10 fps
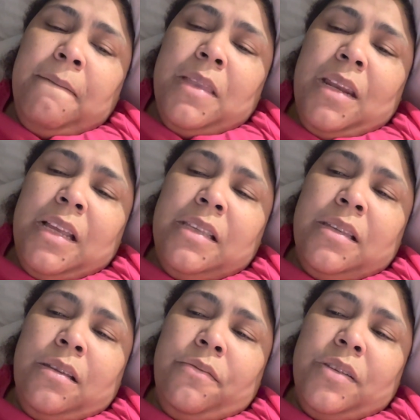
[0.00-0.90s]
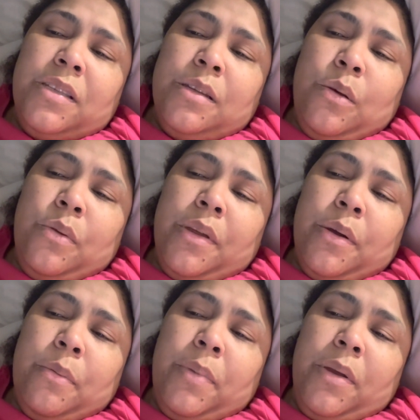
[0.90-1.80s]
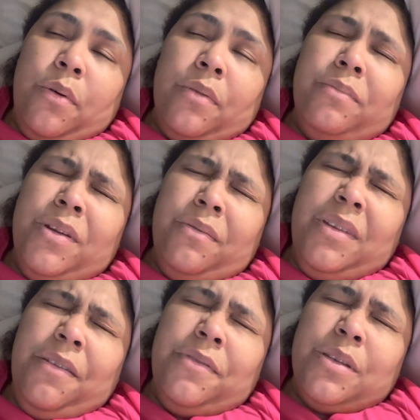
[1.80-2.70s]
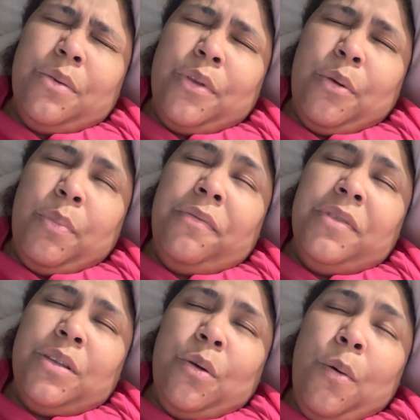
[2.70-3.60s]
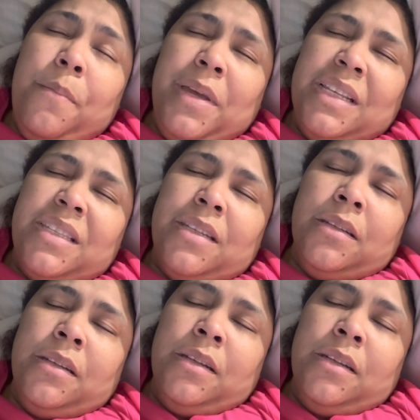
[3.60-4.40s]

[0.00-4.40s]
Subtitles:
That I see physical therapy, or not physical therapy, physical medicine.